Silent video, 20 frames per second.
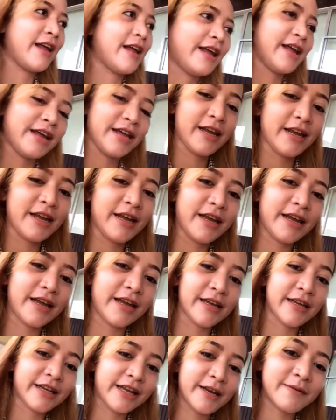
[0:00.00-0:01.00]

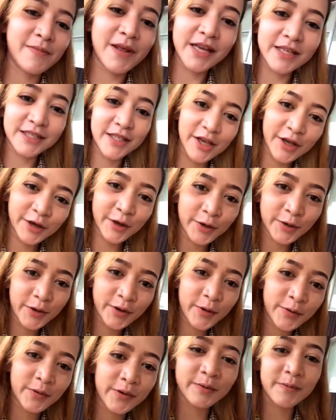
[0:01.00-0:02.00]
And God bless
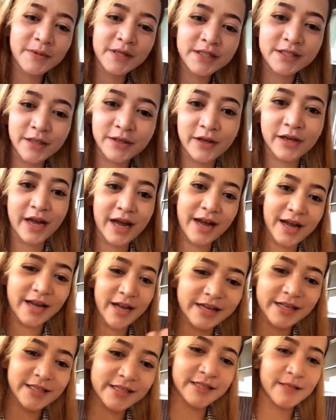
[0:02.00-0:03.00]
you. We miss you
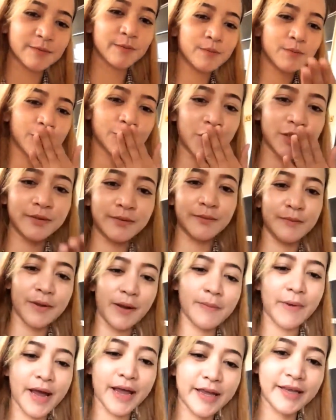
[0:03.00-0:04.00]
guys.
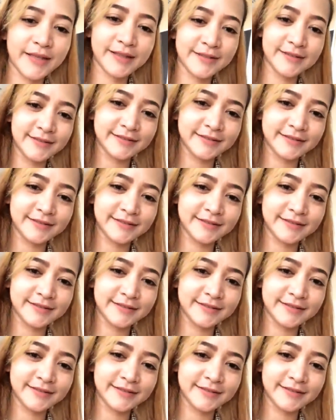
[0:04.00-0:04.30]
Bye-bye.